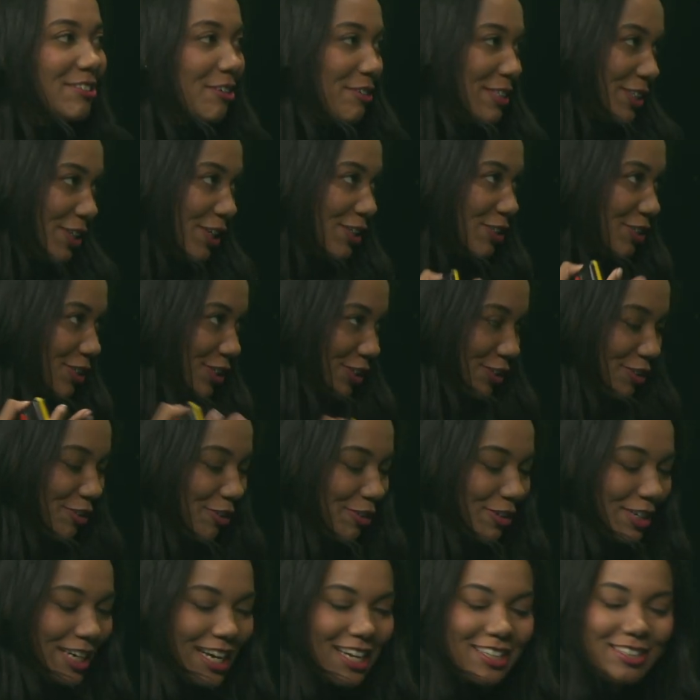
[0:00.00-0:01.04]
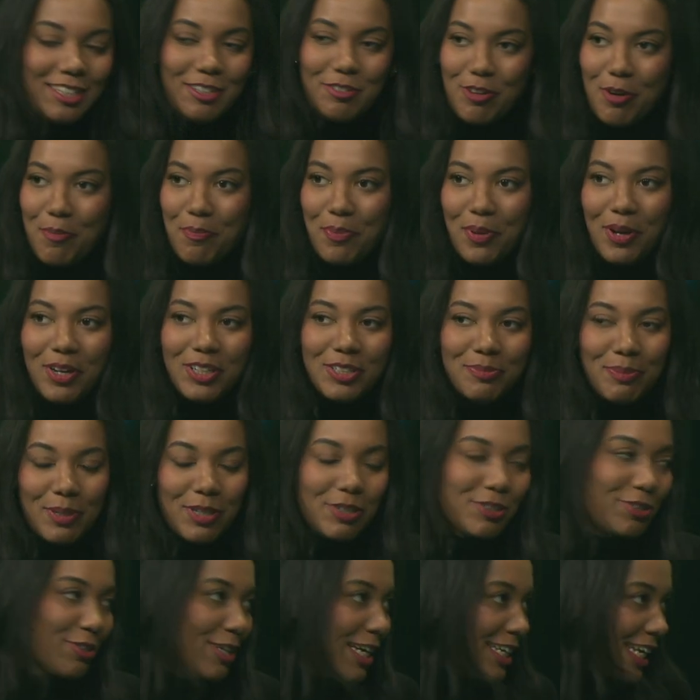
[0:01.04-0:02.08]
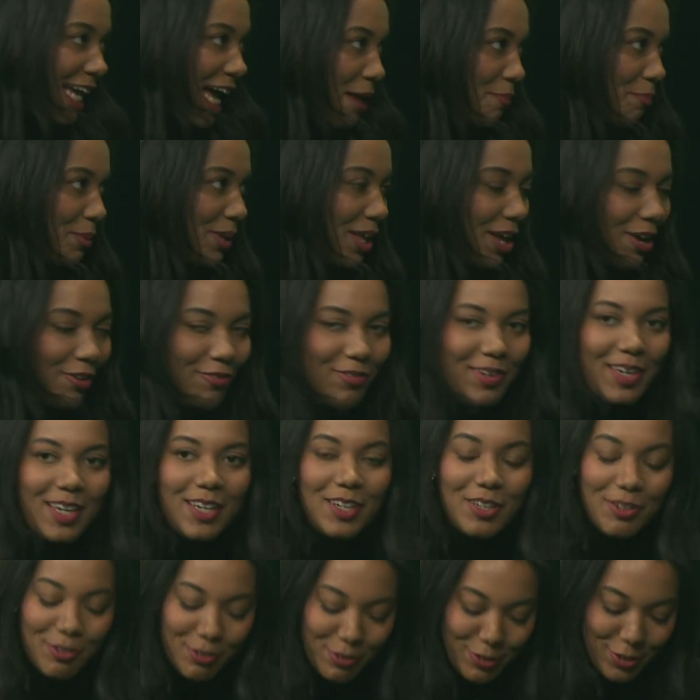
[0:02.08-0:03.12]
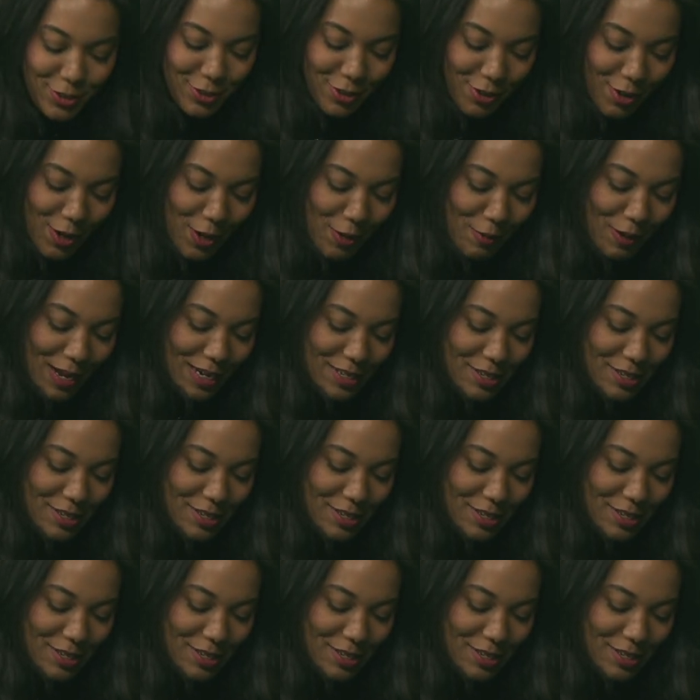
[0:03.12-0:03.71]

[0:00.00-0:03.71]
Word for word: so it's not to DoorDash and Dropbox, but also like AppLovin, and Gusto.